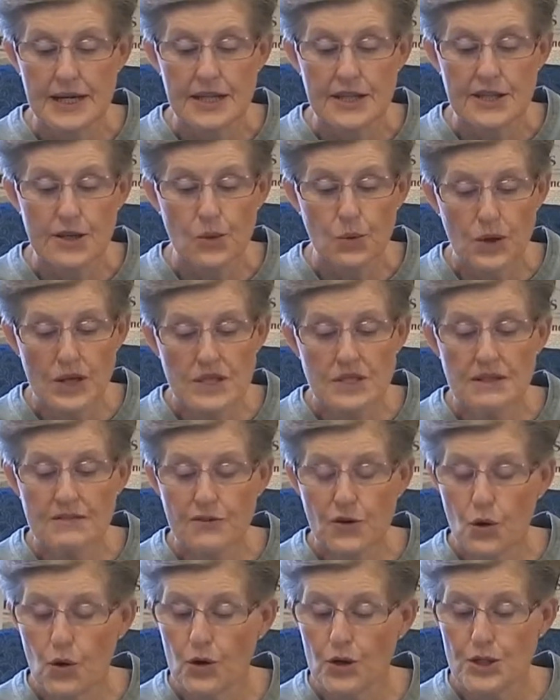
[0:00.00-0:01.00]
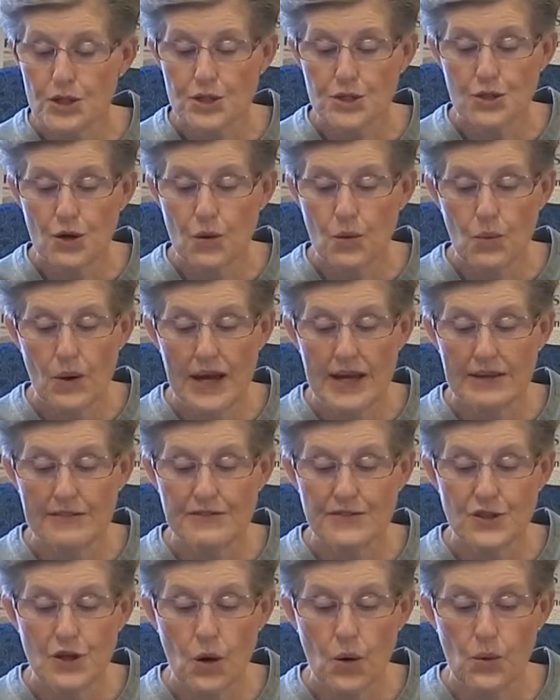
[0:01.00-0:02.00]
There was, of course, no way
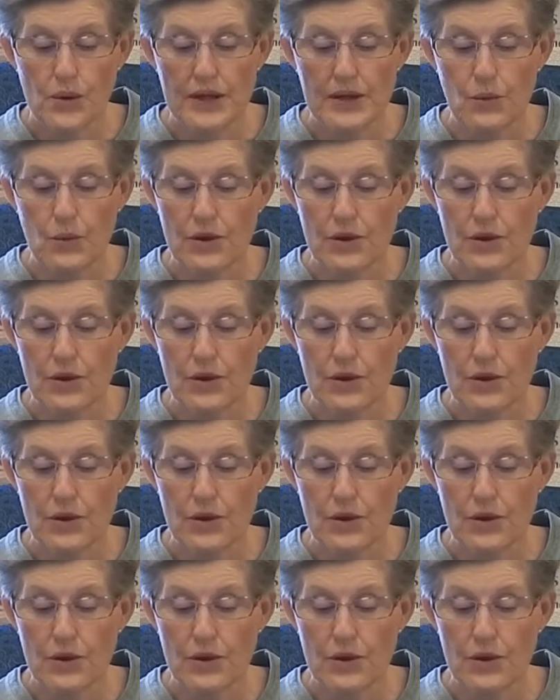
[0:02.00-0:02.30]
of knowing